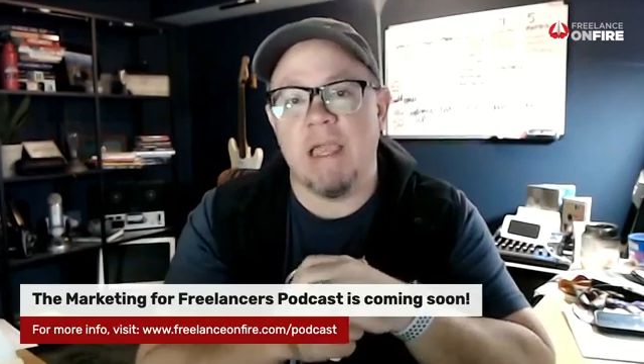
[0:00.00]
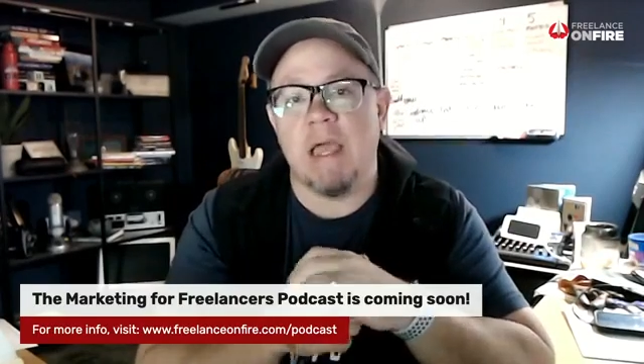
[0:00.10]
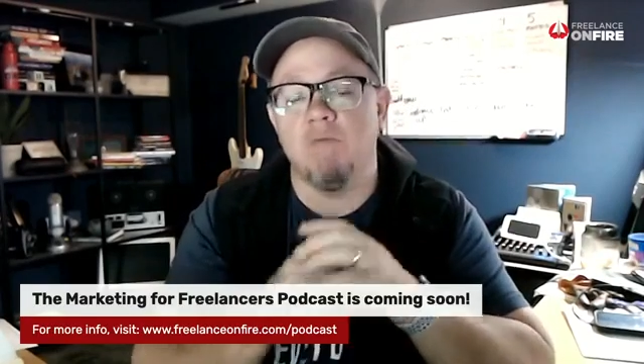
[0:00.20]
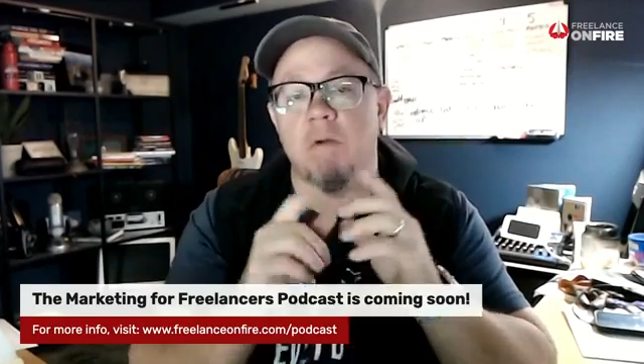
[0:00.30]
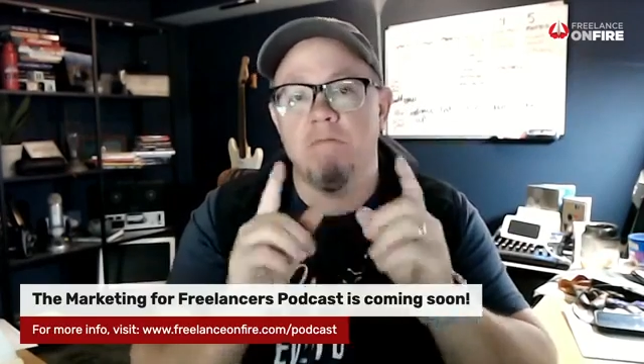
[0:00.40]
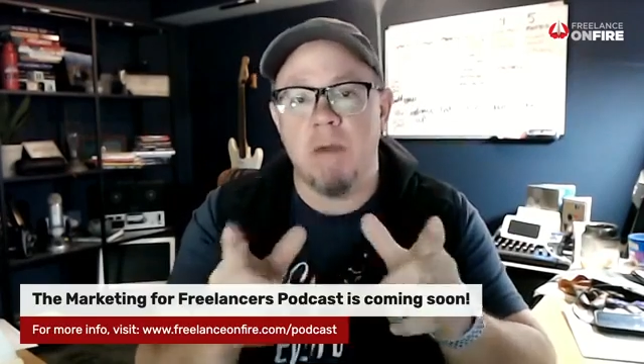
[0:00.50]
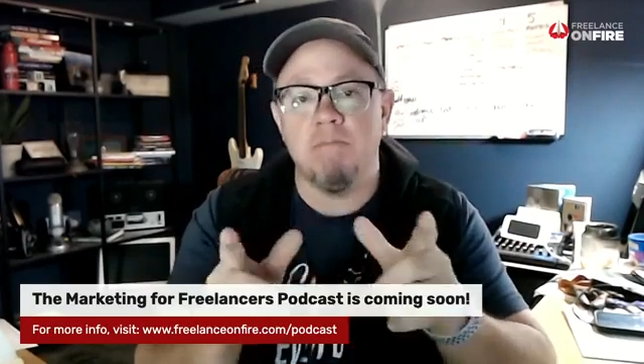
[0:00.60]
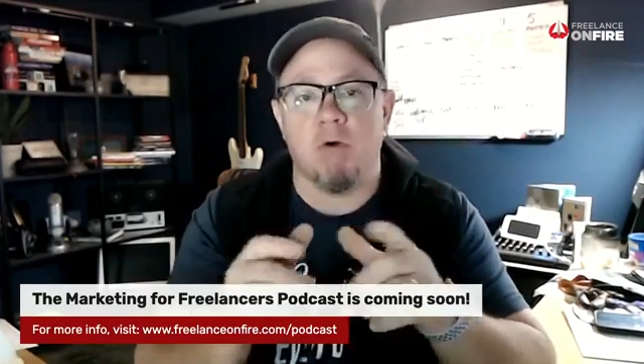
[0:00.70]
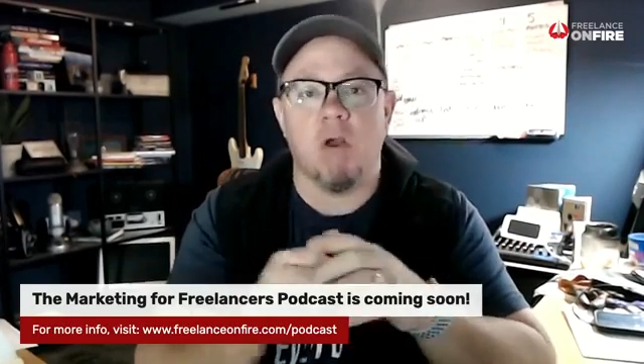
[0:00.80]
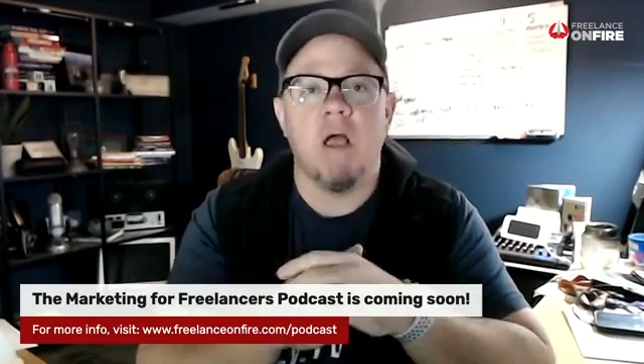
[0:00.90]
And
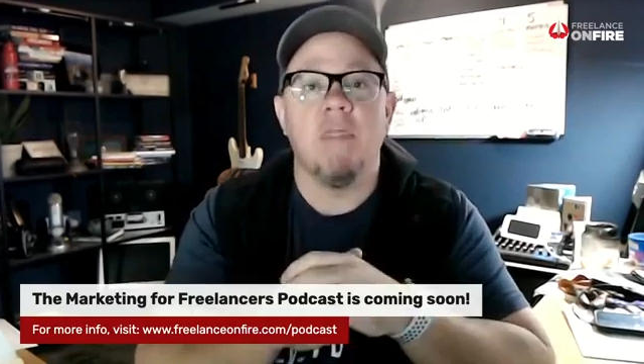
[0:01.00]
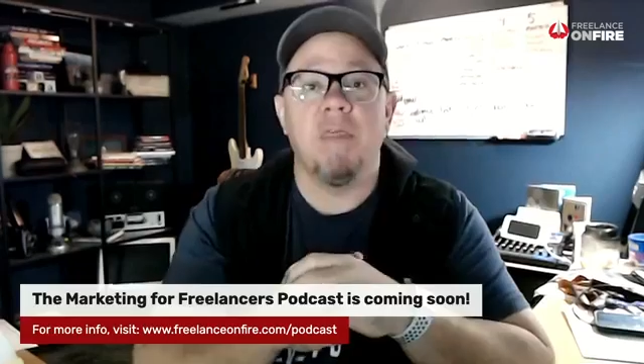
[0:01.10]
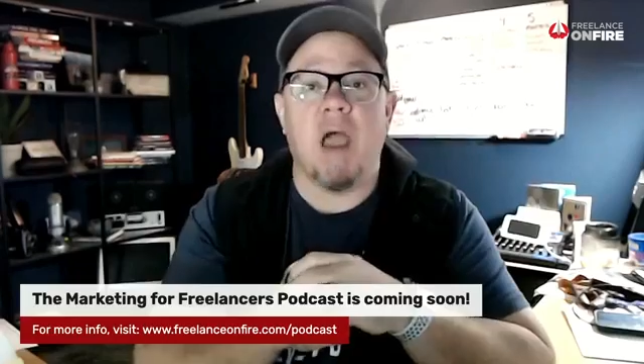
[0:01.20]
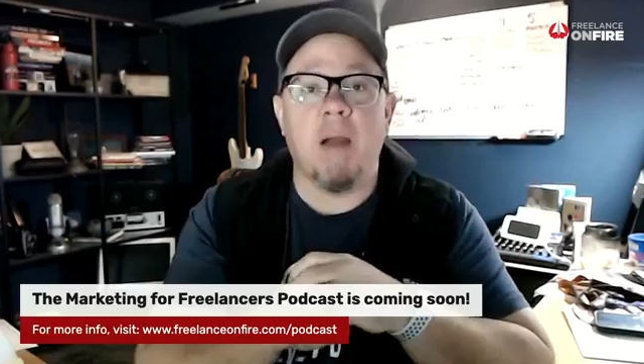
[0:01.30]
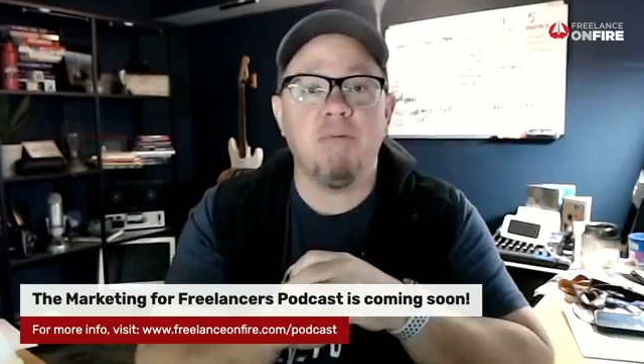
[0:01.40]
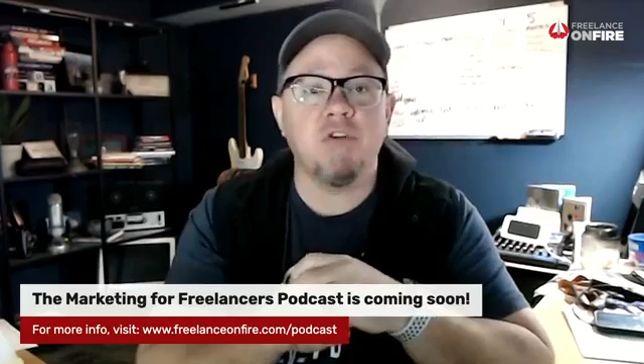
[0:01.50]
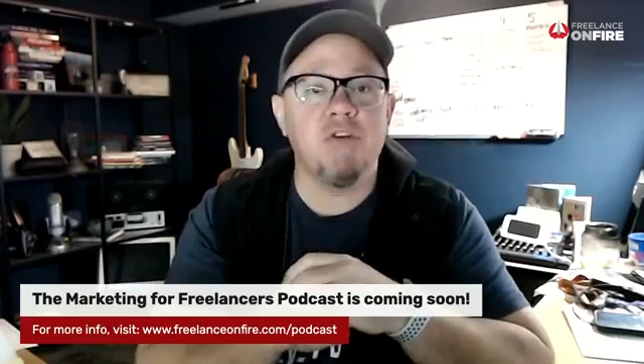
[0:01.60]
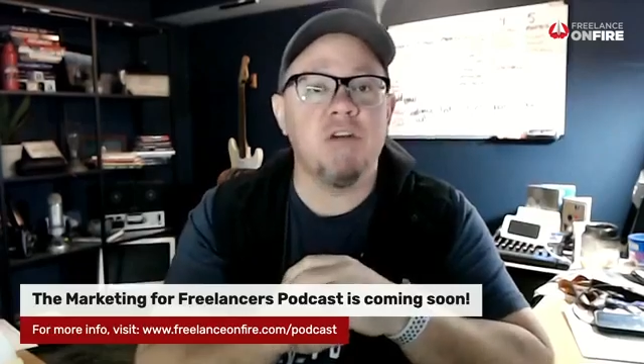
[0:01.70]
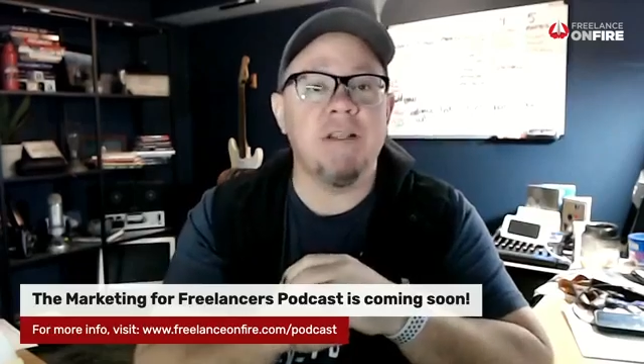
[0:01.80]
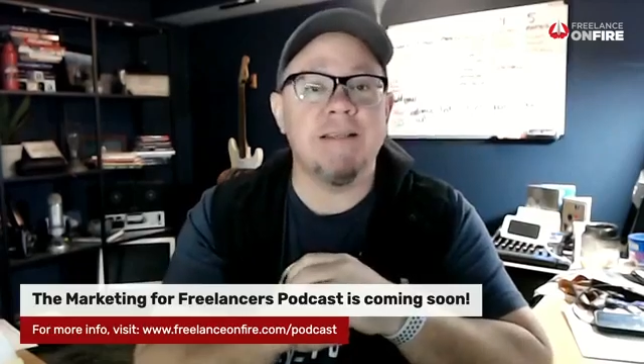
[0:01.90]
remember, the
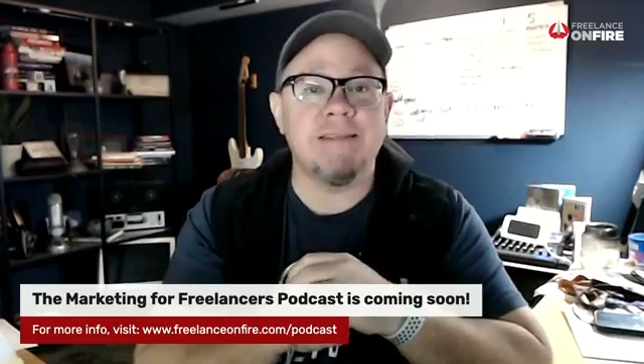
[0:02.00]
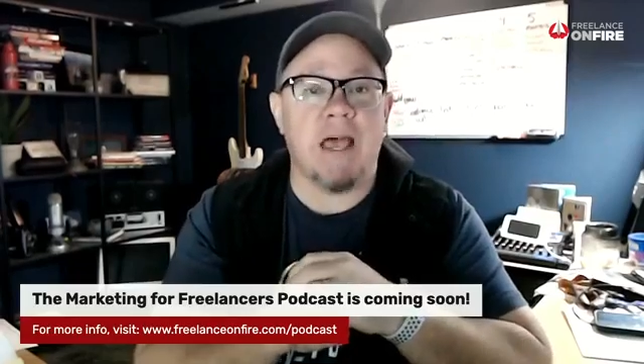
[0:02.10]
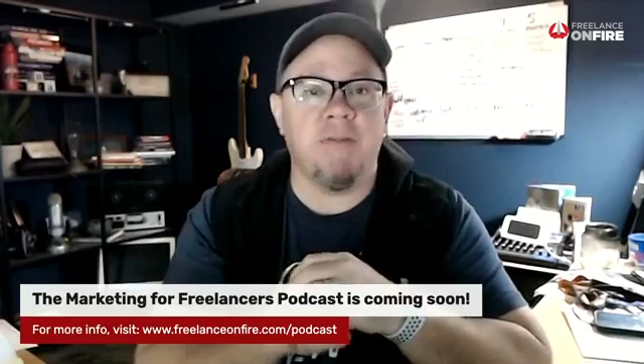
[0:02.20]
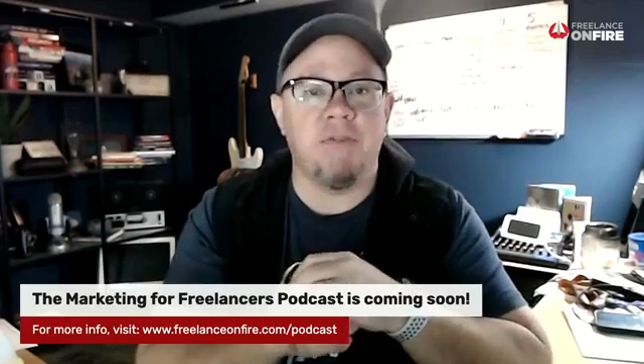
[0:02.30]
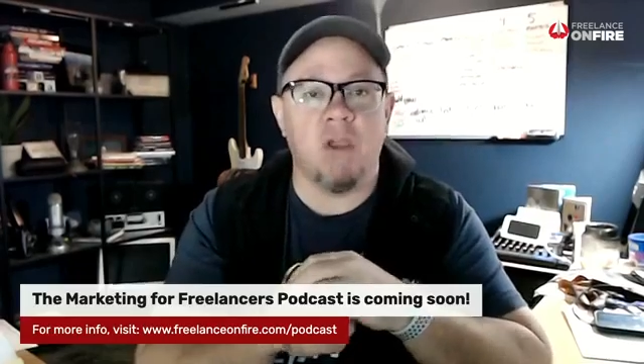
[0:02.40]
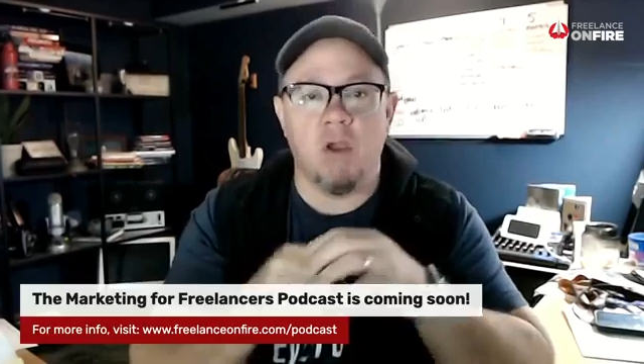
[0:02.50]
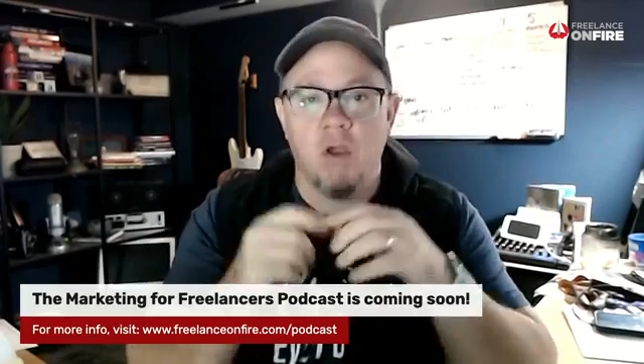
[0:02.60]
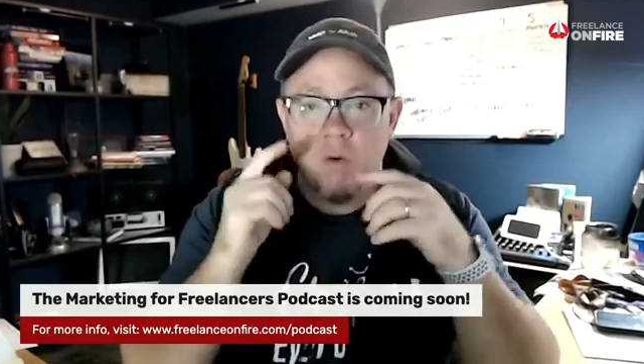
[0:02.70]
opportunity is out there.